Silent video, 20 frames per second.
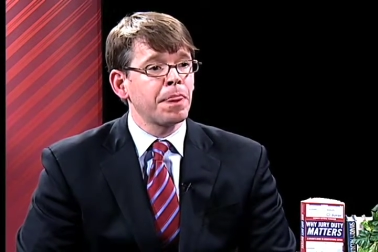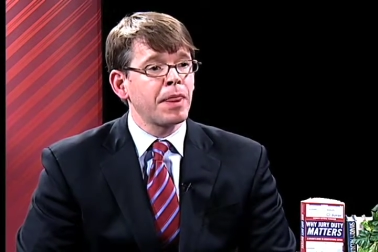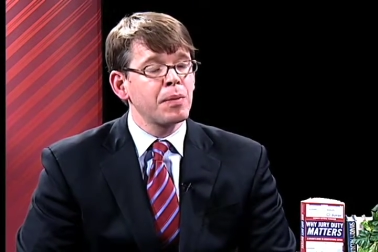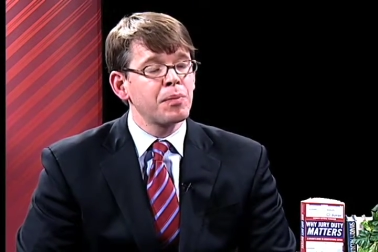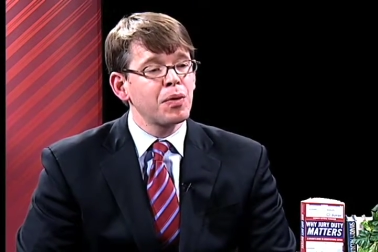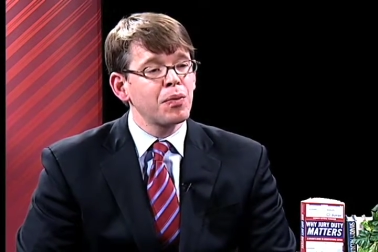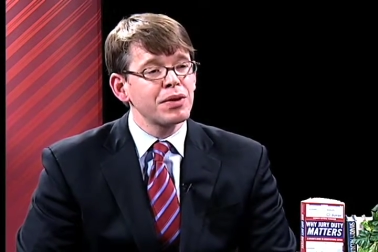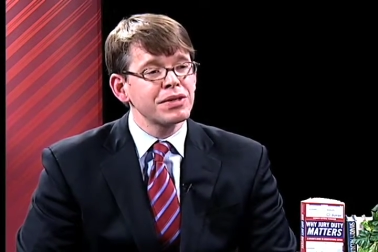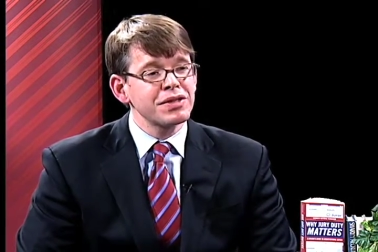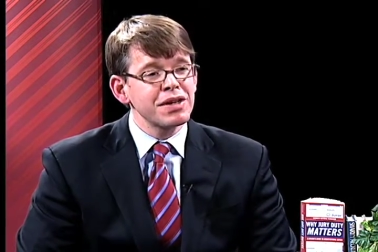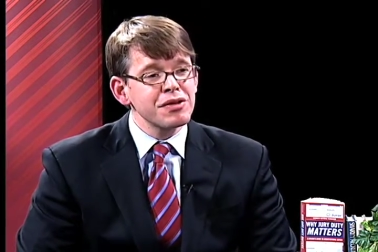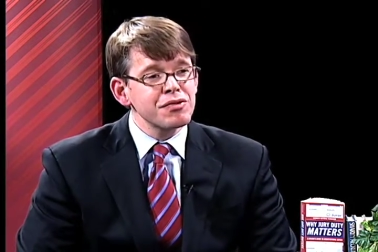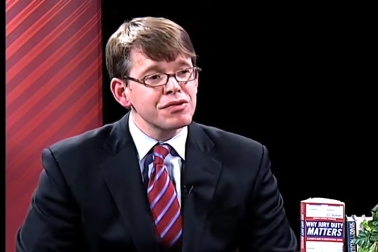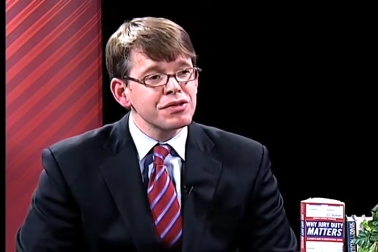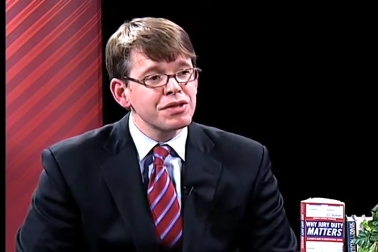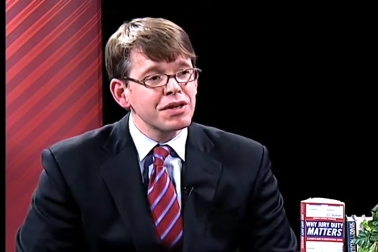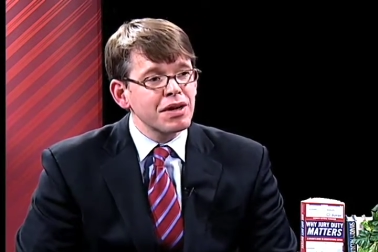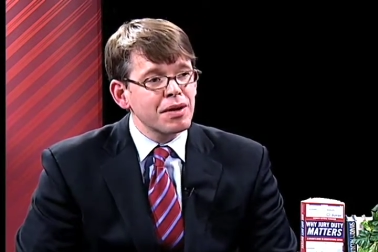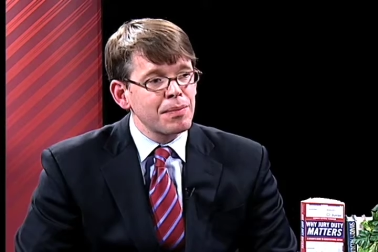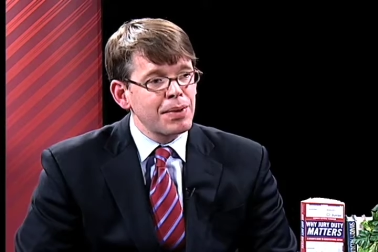But what's
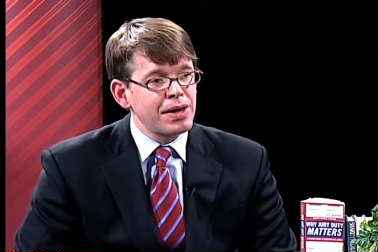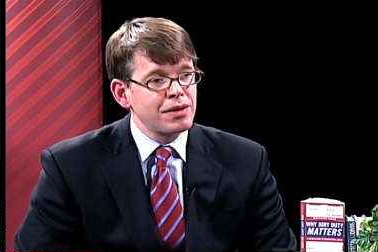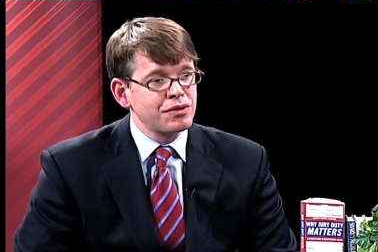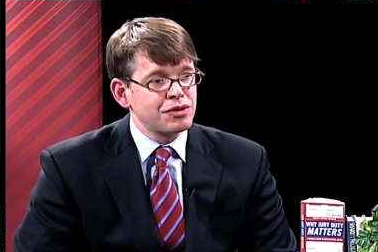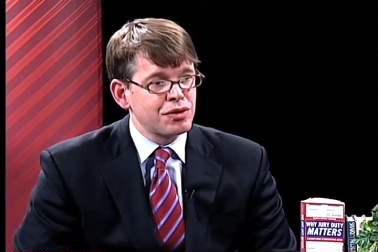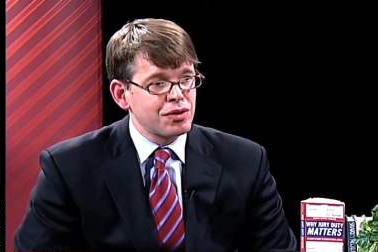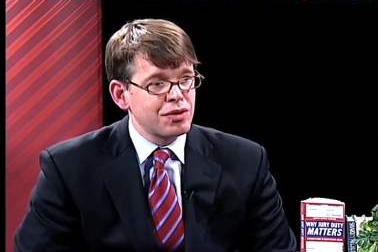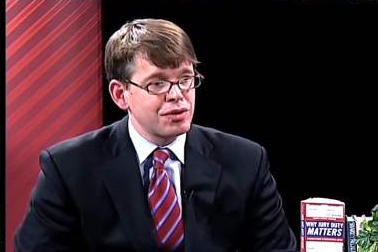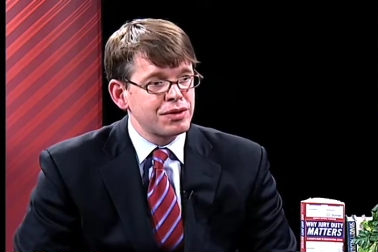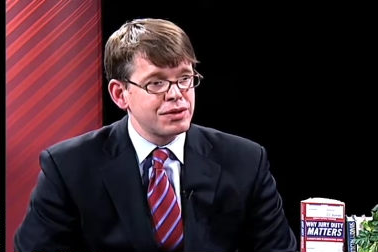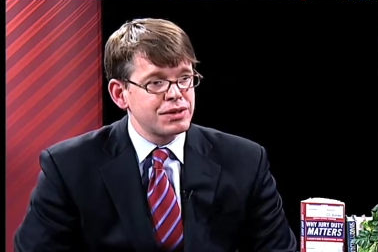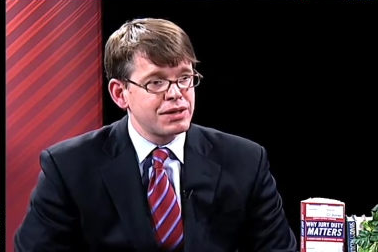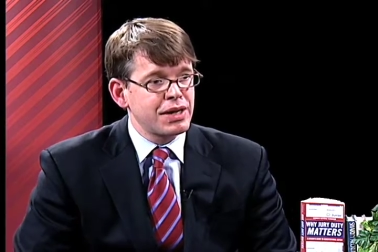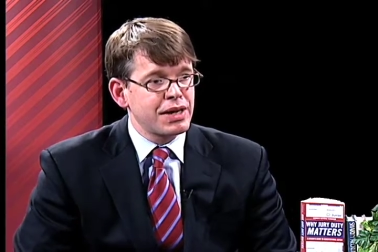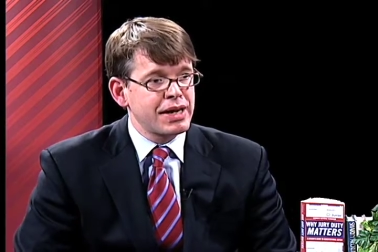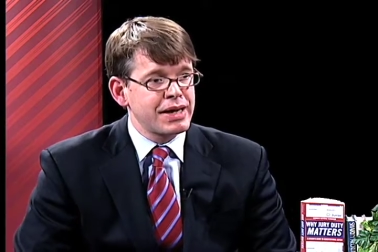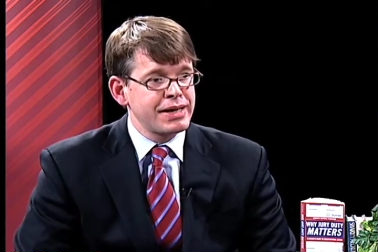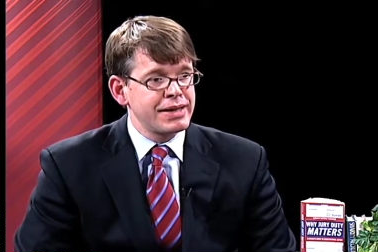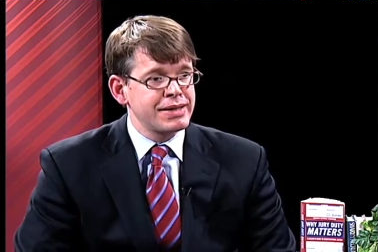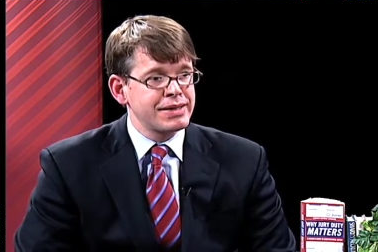interesting about jurors
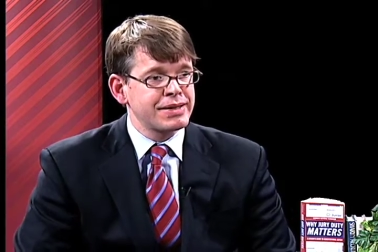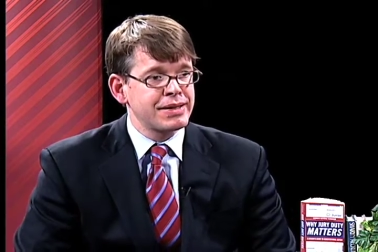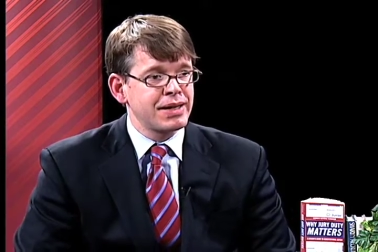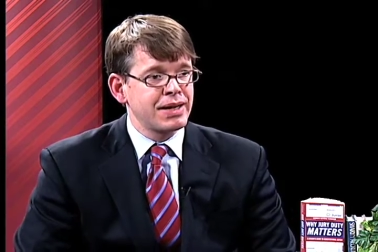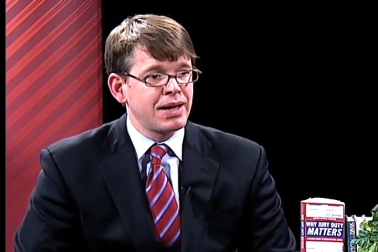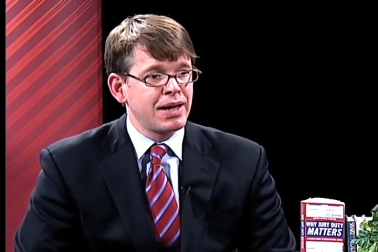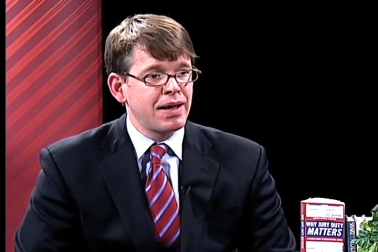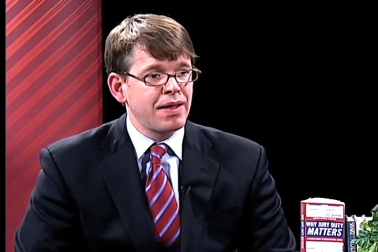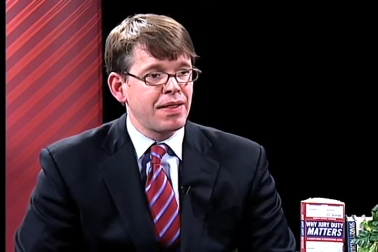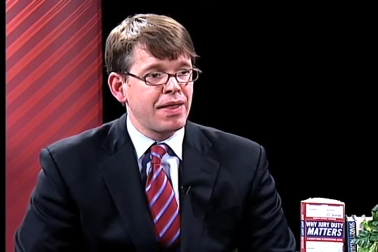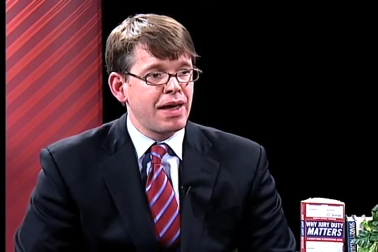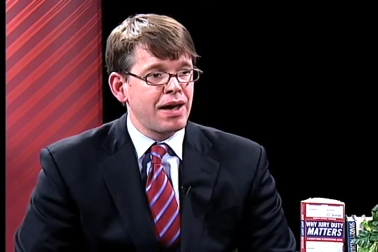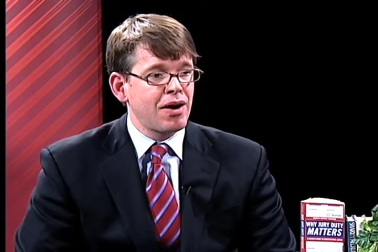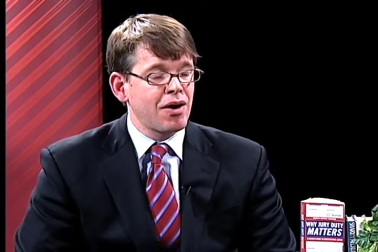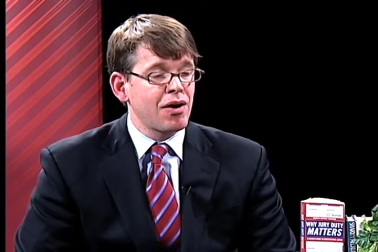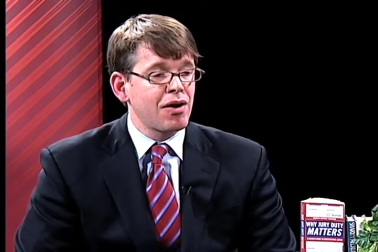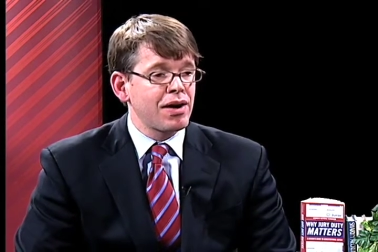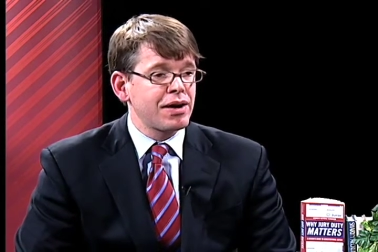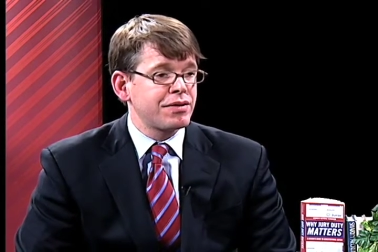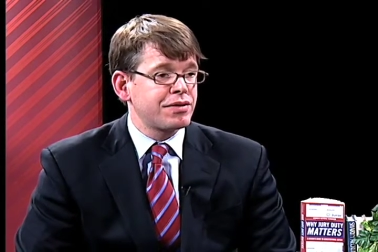is they
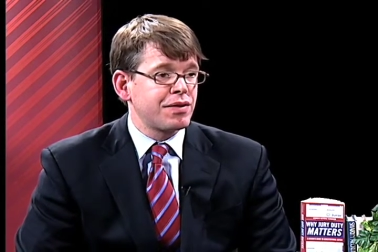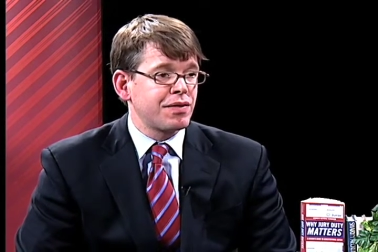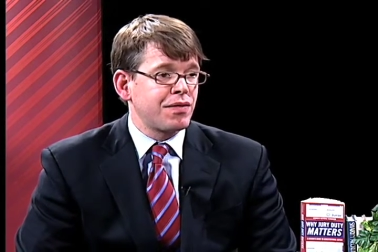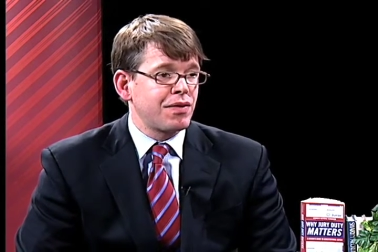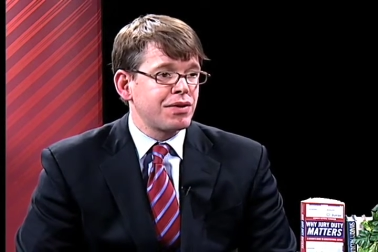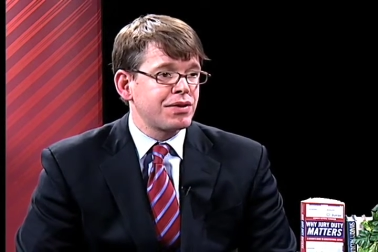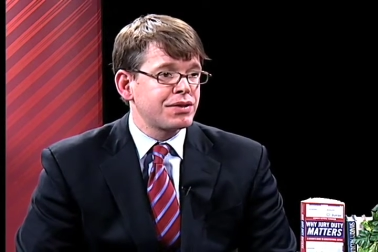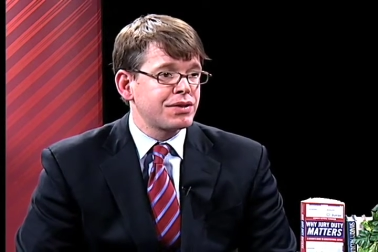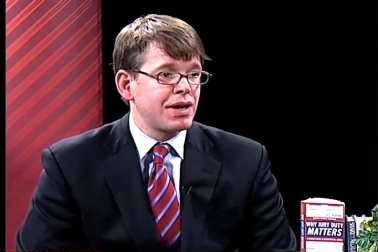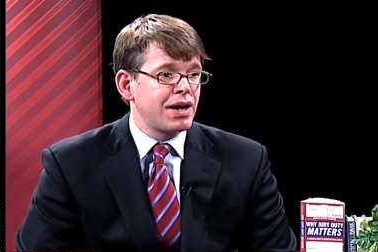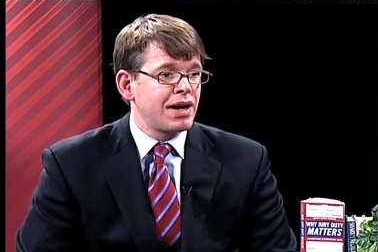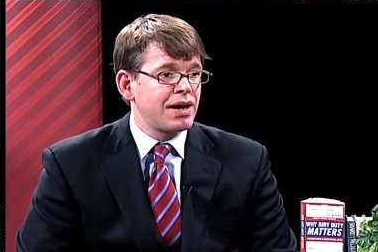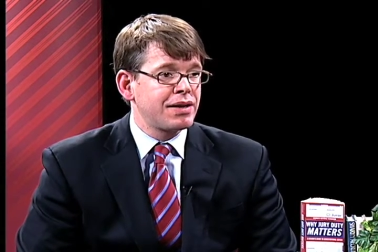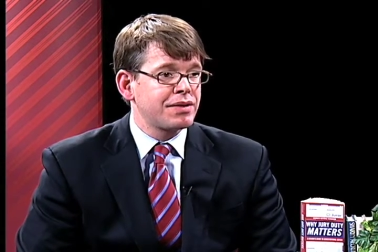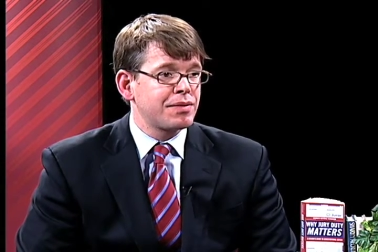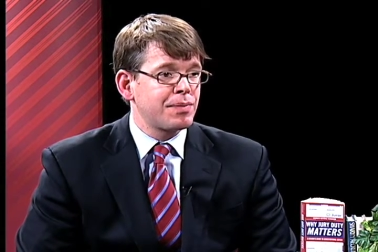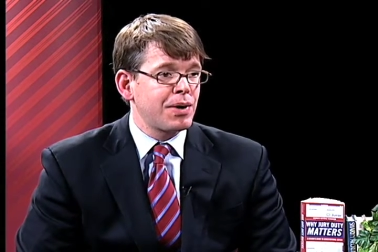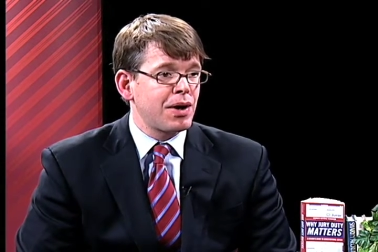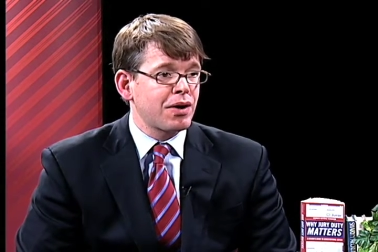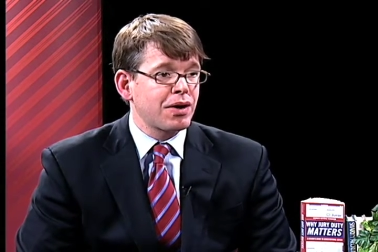are as diverse
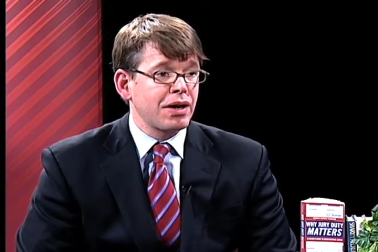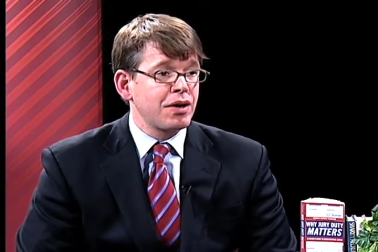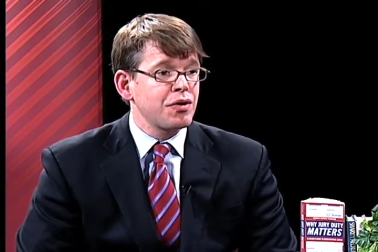as America,